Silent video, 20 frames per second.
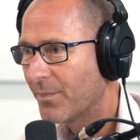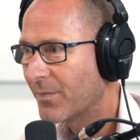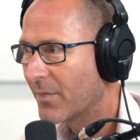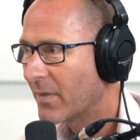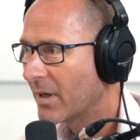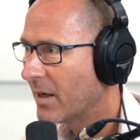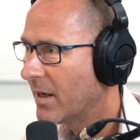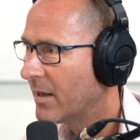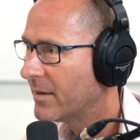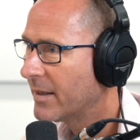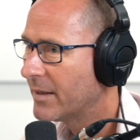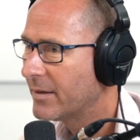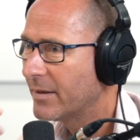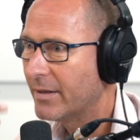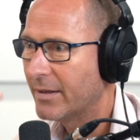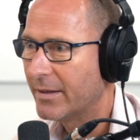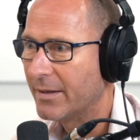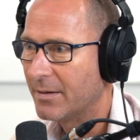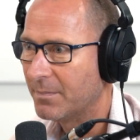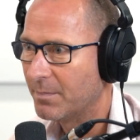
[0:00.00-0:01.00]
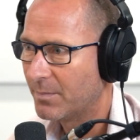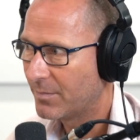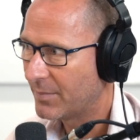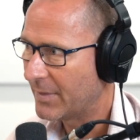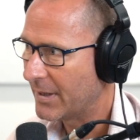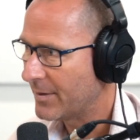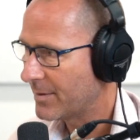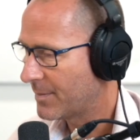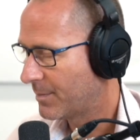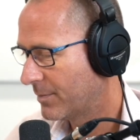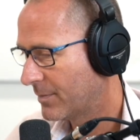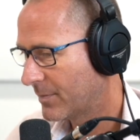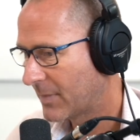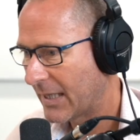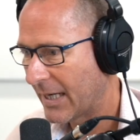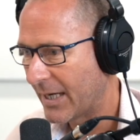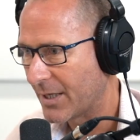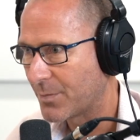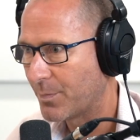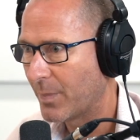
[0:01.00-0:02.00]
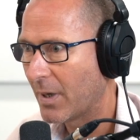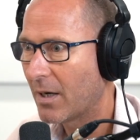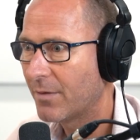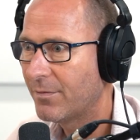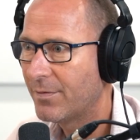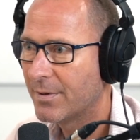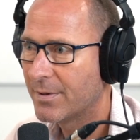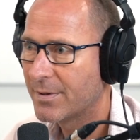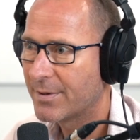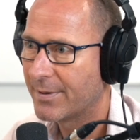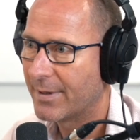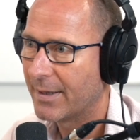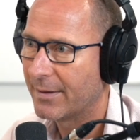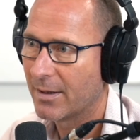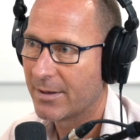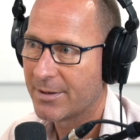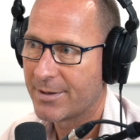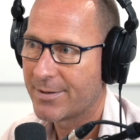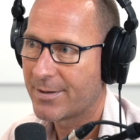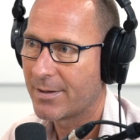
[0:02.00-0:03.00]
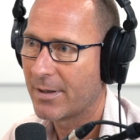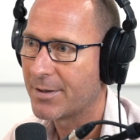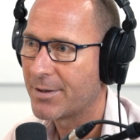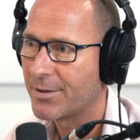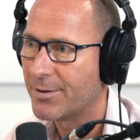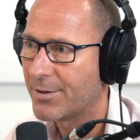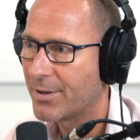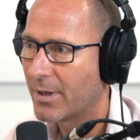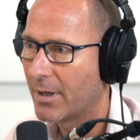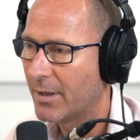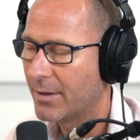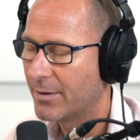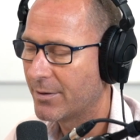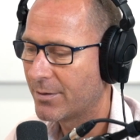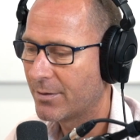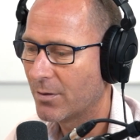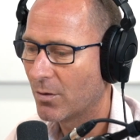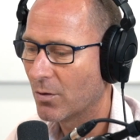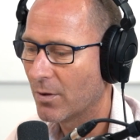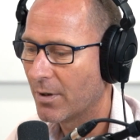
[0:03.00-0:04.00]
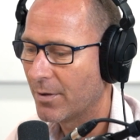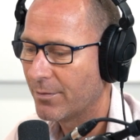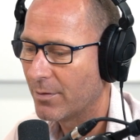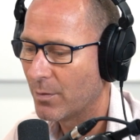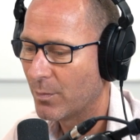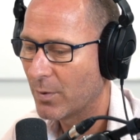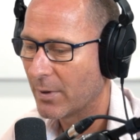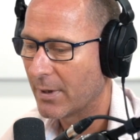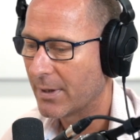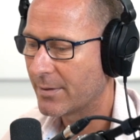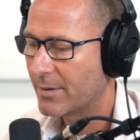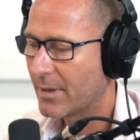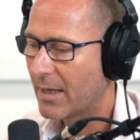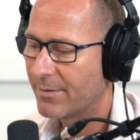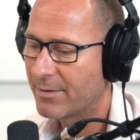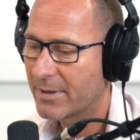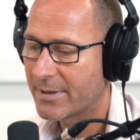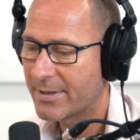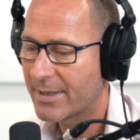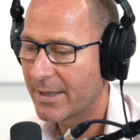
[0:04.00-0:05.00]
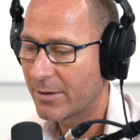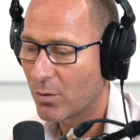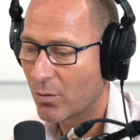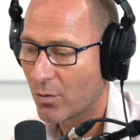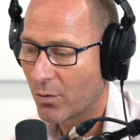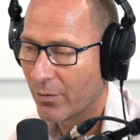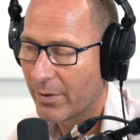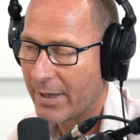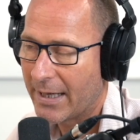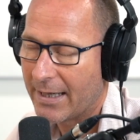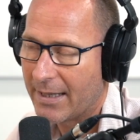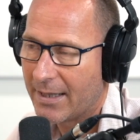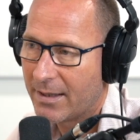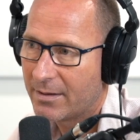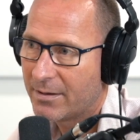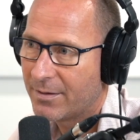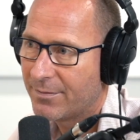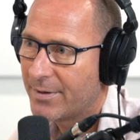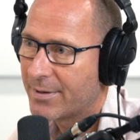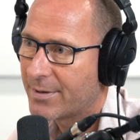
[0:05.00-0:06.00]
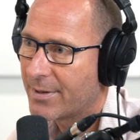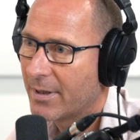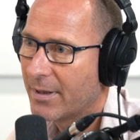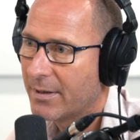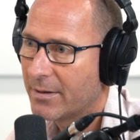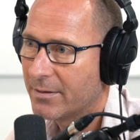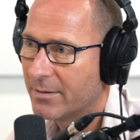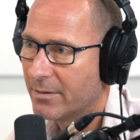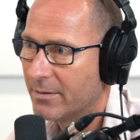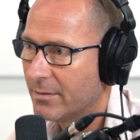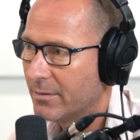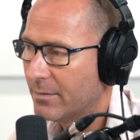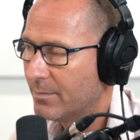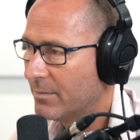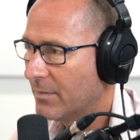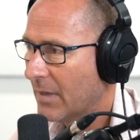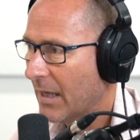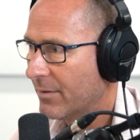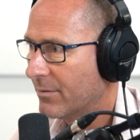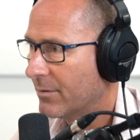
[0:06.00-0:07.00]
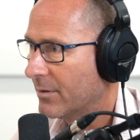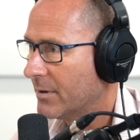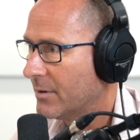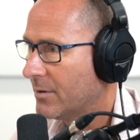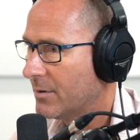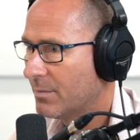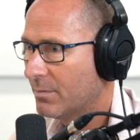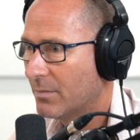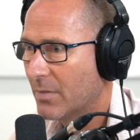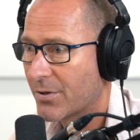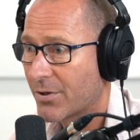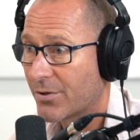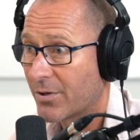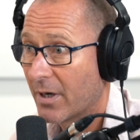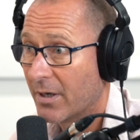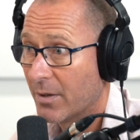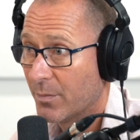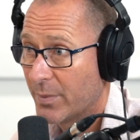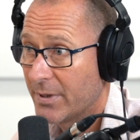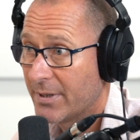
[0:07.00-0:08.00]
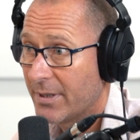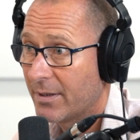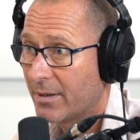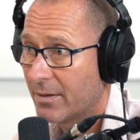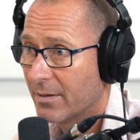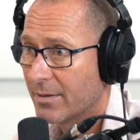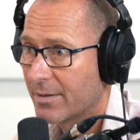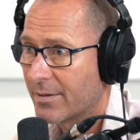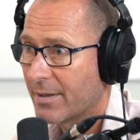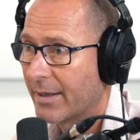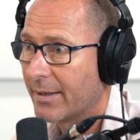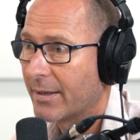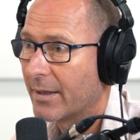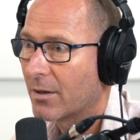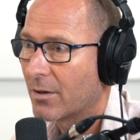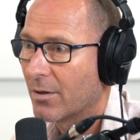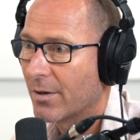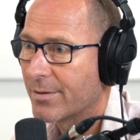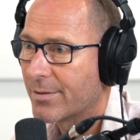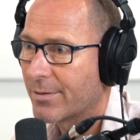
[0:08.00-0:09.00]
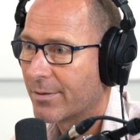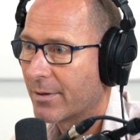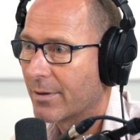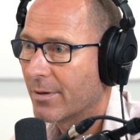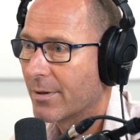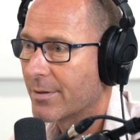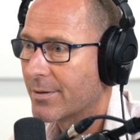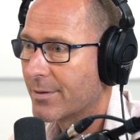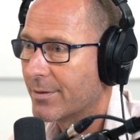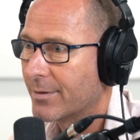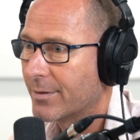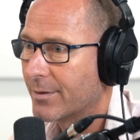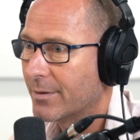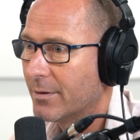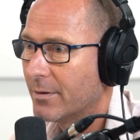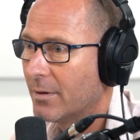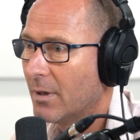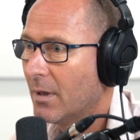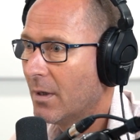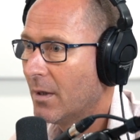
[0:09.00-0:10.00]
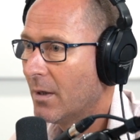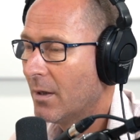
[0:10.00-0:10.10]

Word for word: the place. and it. then you needed these cash buffers, and then legislation mm-hmm. changed mm. all over the place. Having said all that, if you say to the average Australian, particularly as they get closer and closer to